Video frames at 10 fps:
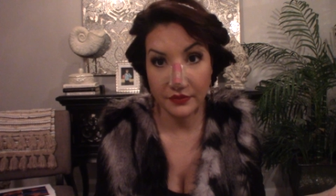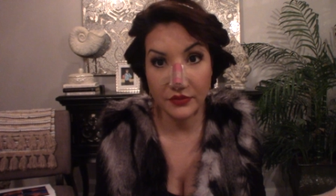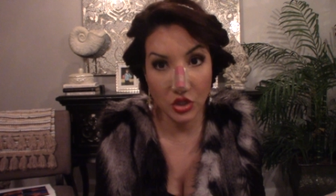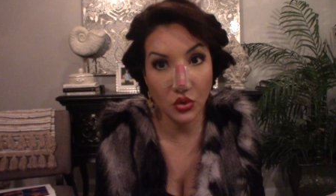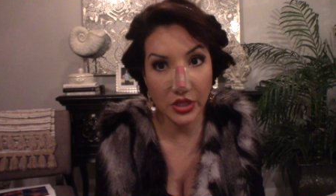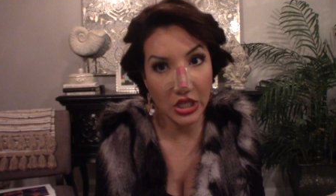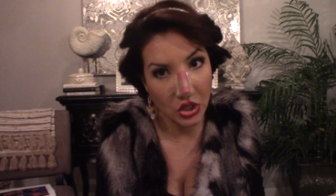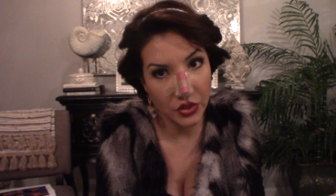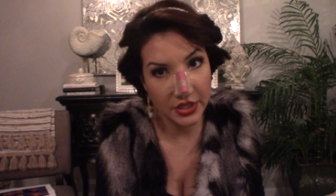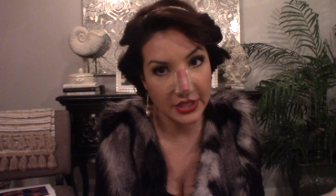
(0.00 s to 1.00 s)
2
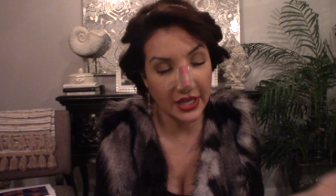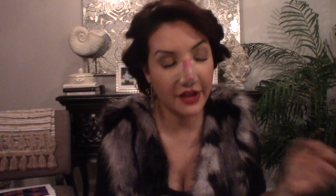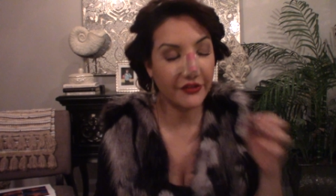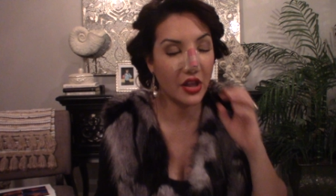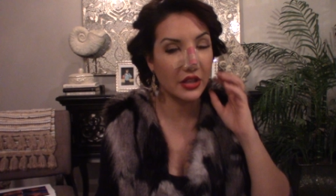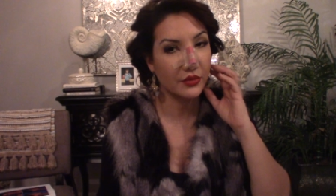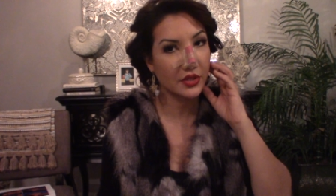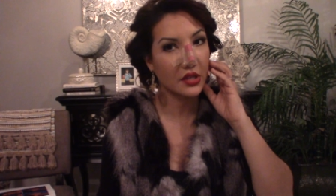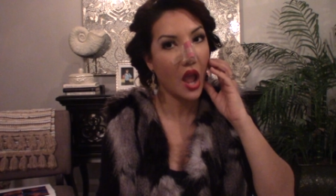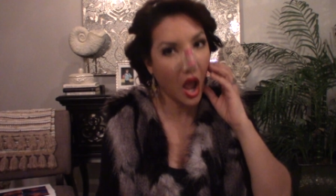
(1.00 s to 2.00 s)
years since I had fallen. It was
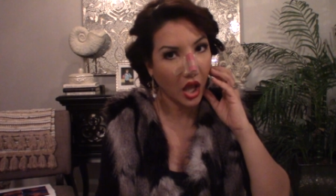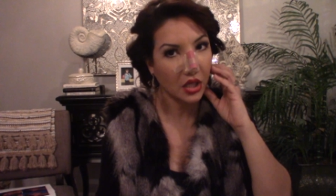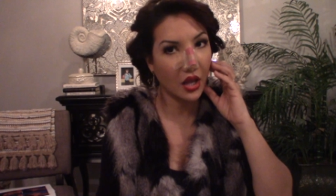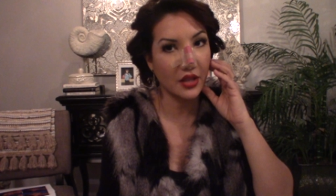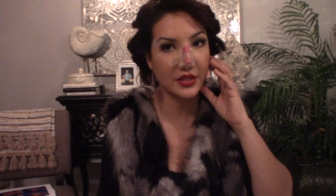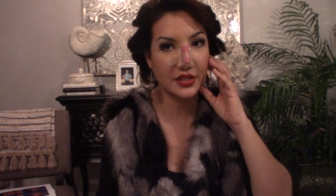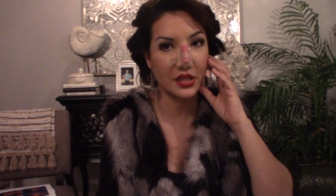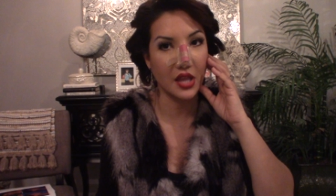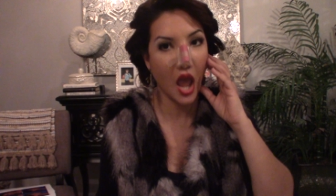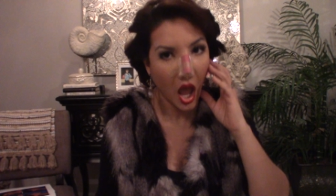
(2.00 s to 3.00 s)
like constantly